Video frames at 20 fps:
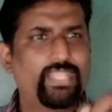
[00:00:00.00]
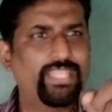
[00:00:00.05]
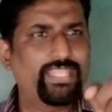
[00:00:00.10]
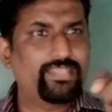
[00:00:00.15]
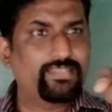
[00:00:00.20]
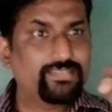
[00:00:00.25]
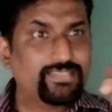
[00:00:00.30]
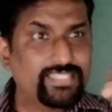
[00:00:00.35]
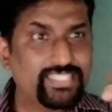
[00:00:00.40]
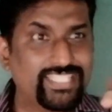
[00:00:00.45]

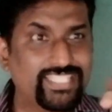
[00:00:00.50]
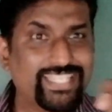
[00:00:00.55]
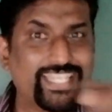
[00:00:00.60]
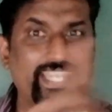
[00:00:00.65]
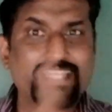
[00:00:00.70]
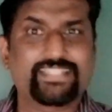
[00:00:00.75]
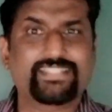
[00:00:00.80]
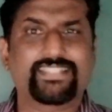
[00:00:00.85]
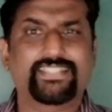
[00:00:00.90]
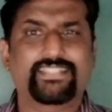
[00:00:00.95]

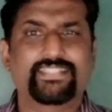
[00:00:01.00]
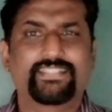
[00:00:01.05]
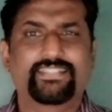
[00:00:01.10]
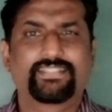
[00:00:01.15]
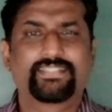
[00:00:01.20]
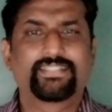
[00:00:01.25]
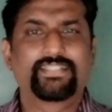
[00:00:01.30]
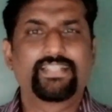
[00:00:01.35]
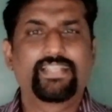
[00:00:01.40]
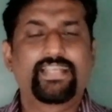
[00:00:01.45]
Indicate.
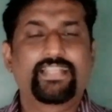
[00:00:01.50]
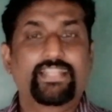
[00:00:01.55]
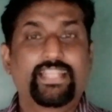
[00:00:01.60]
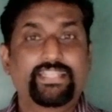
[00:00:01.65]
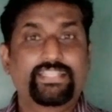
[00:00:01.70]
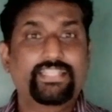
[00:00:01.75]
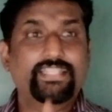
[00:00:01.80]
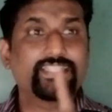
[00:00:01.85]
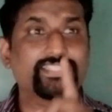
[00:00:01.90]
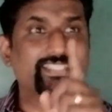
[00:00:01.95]
Right?
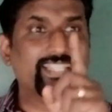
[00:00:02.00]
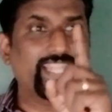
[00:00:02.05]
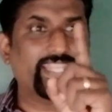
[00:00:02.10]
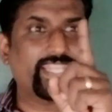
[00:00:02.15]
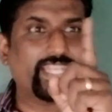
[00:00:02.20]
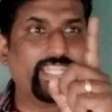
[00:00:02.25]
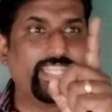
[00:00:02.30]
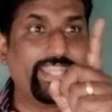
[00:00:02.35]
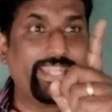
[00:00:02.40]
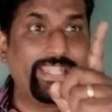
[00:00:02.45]
It is like
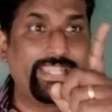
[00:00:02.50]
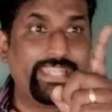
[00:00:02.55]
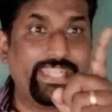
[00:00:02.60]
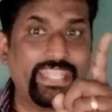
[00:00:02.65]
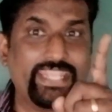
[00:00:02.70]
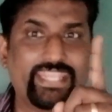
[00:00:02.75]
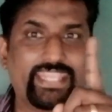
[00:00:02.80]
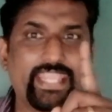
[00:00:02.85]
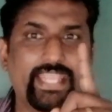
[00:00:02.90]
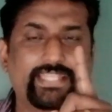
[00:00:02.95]
an
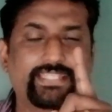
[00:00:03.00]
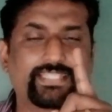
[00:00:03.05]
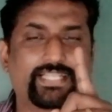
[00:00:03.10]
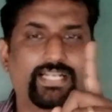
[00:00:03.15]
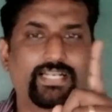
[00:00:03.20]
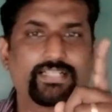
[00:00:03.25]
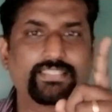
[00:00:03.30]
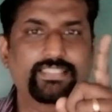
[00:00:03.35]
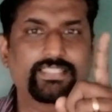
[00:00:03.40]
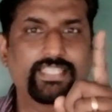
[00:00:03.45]

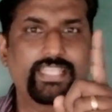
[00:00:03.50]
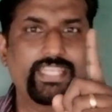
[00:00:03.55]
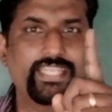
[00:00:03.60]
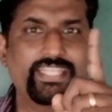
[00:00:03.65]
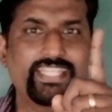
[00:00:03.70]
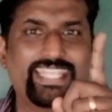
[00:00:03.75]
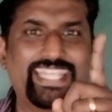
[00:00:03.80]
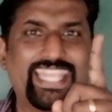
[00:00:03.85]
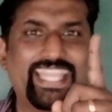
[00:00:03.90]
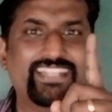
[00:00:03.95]
indicator.
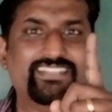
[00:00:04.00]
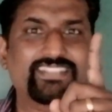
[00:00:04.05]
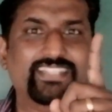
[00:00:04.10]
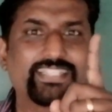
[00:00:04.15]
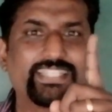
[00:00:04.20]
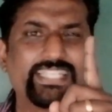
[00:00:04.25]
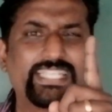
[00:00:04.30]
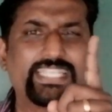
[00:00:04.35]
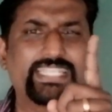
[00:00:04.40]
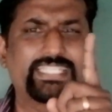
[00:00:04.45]

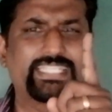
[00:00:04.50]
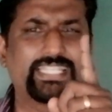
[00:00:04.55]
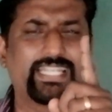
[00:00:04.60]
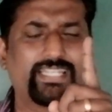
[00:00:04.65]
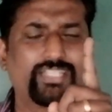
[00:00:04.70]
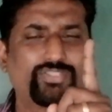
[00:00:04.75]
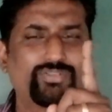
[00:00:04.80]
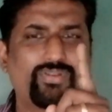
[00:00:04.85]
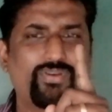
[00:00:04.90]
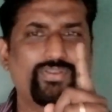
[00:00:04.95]
Indicator needle.
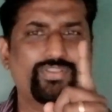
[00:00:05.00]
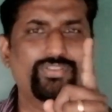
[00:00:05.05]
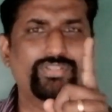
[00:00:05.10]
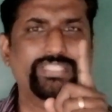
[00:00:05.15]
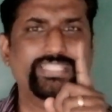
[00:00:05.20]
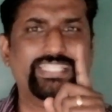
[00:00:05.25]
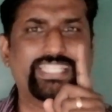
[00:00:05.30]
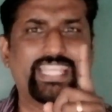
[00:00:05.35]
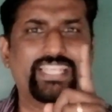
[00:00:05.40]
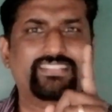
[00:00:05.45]
You know,
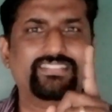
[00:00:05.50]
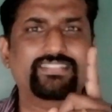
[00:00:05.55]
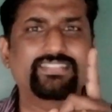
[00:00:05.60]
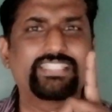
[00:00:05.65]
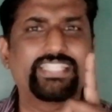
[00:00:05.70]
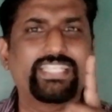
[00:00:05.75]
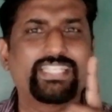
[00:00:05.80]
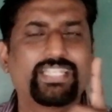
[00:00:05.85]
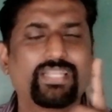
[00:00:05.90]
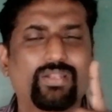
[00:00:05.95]
indicator
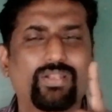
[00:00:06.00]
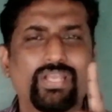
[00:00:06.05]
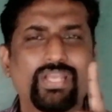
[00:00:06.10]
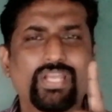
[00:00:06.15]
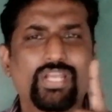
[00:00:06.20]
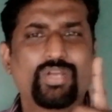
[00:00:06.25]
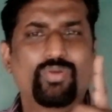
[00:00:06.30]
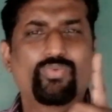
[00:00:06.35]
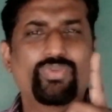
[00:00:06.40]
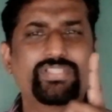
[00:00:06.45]
needle
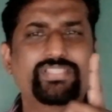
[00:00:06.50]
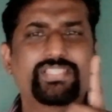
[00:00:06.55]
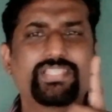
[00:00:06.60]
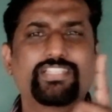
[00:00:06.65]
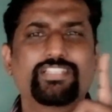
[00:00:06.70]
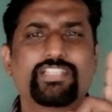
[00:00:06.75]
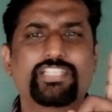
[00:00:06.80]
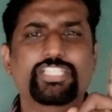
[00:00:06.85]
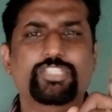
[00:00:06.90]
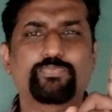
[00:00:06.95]
we see
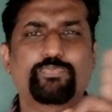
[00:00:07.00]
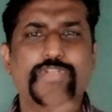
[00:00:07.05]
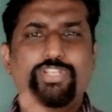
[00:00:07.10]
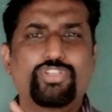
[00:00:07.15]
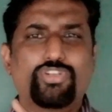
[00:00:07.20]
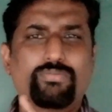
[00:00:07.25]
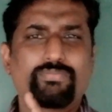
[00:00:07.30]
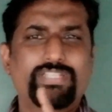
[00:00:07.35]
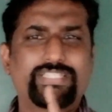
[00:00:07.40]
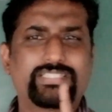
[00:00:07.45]
in a
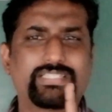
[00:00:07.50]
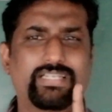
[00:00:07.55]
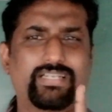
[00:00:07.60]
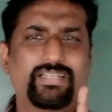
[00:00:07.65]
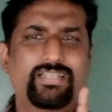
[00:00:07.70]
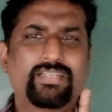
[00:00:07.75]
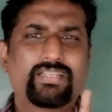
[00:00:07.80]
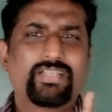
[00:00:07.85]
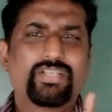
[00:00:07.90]
speedometer